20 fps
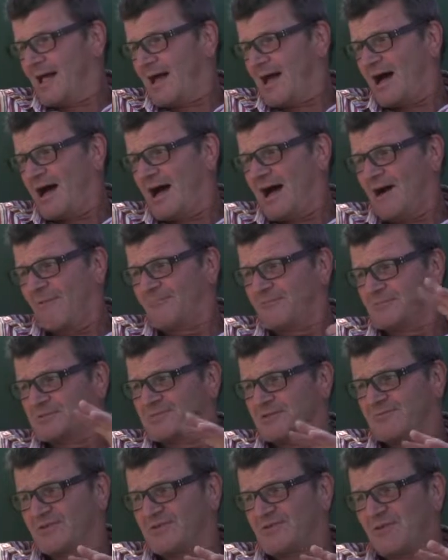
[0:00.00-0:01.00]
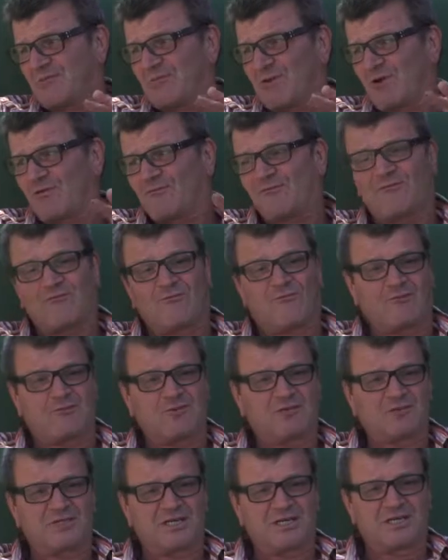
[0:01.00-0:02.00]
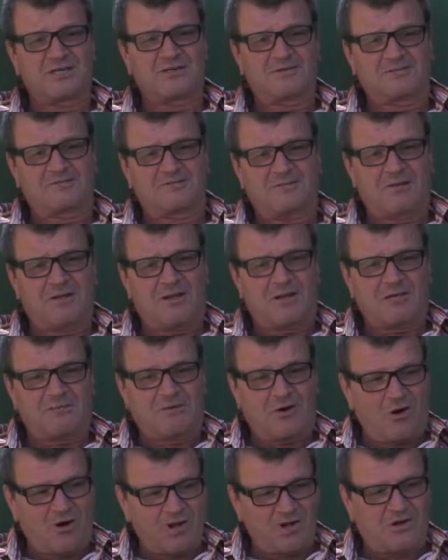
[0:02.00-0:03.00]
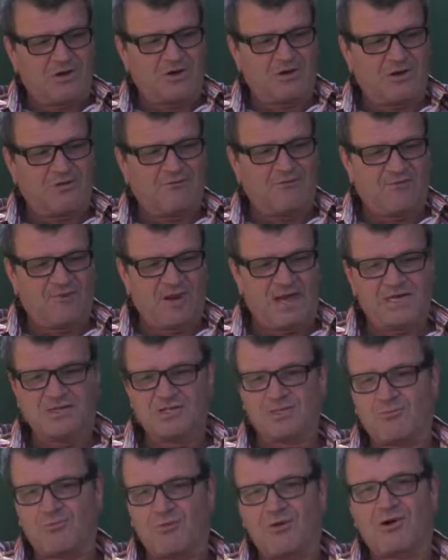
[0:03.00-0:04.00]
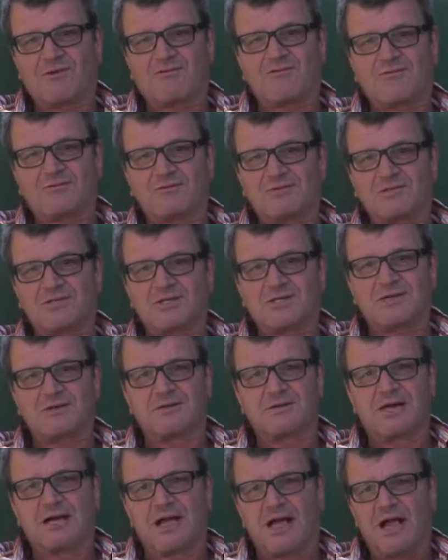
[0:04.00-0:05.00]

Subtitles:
Sauvignon Blanc from New Zealand, iconic flagship wine from New Zealand,